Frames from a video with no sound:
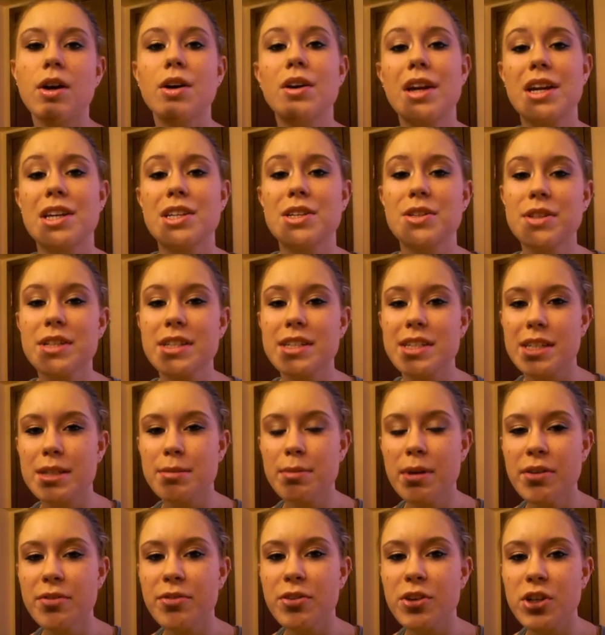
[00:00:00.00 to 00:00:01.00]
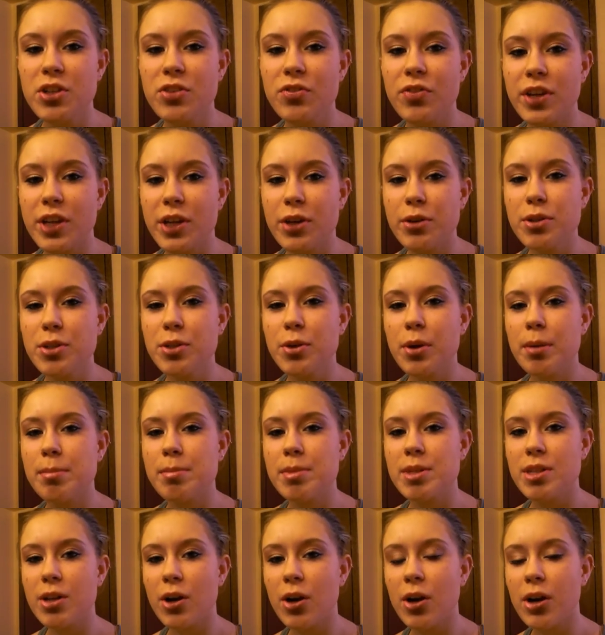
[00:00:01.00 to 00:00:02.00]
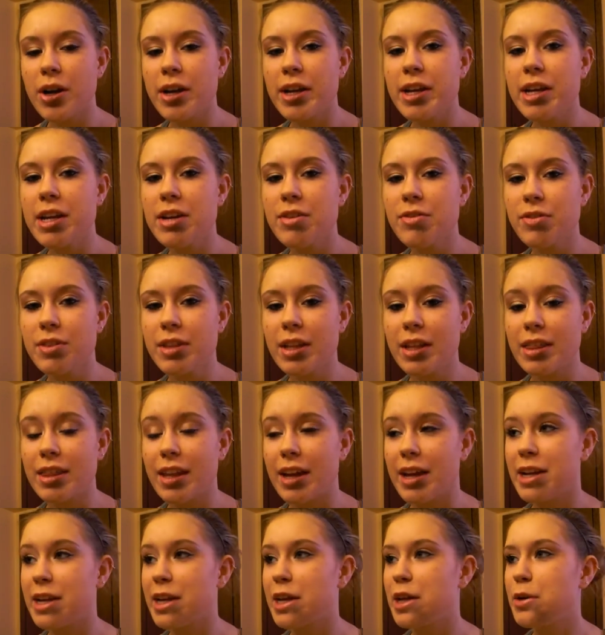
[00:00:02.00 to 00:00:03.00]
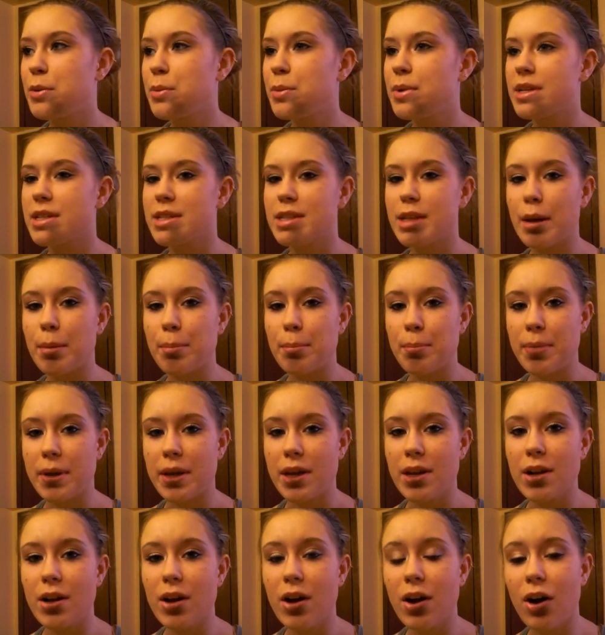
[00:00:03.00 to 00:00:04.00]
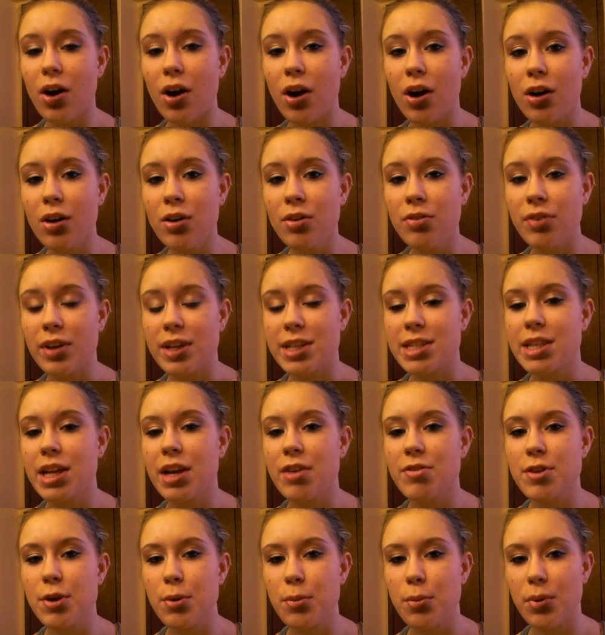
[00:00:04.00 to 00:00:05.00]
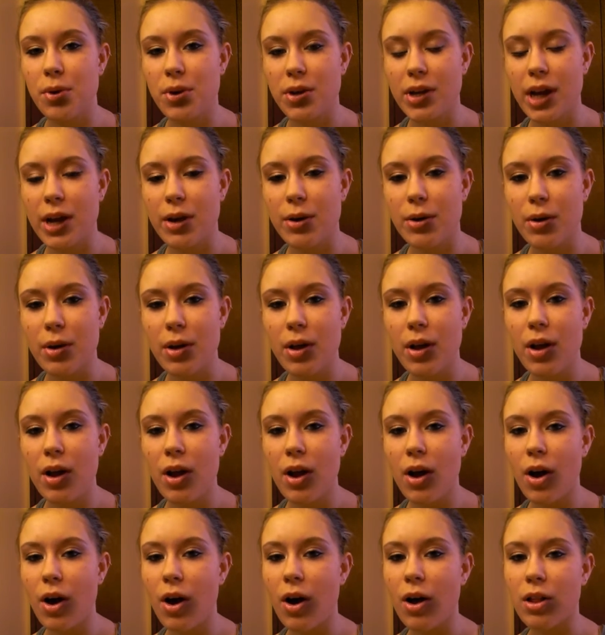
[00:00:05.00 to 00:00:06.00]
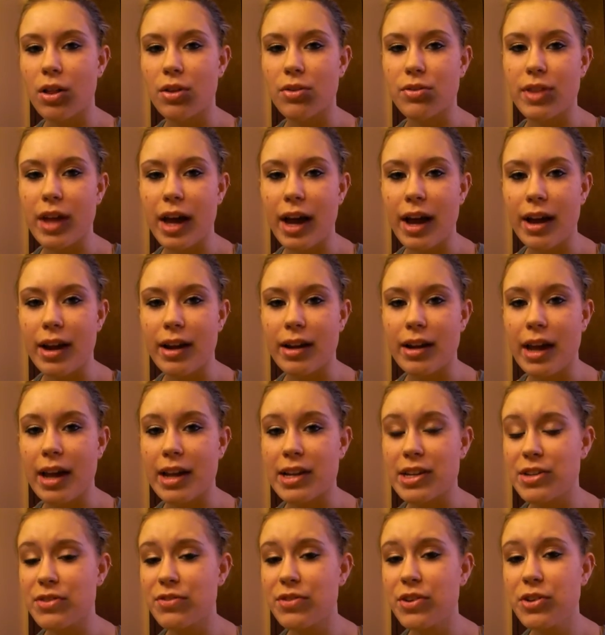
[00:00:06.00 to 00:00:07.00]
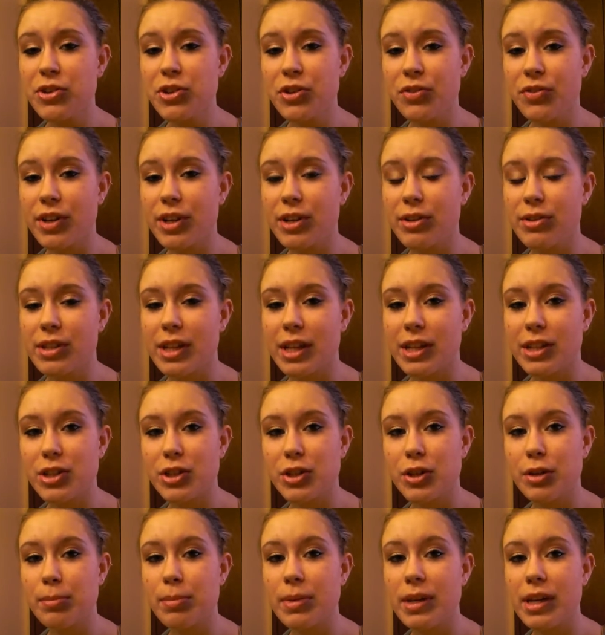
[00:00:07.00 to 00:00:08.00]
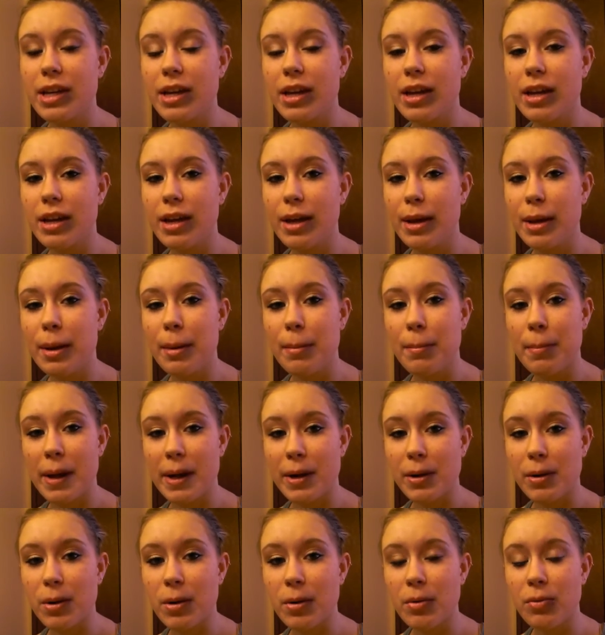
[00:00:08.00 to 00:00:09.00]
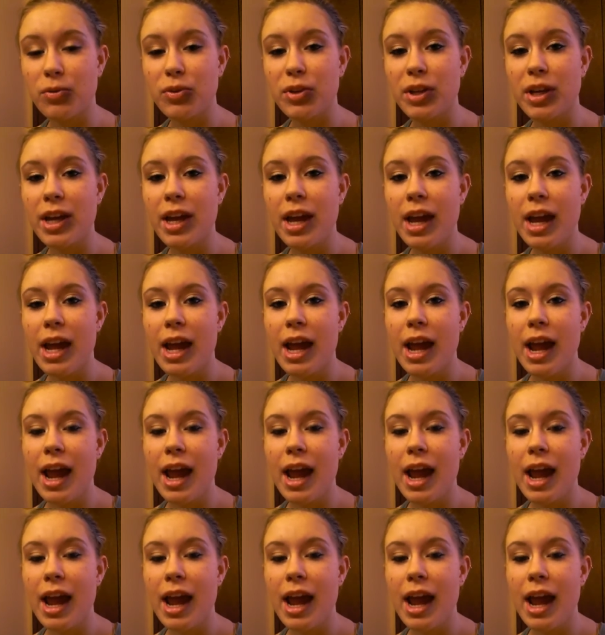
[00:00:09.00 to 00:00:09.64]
Okay, so this is my first video, so I'm sorry if the lighting was a bit off. I still have to work out all of that, and in future videos that should be better, hopefully.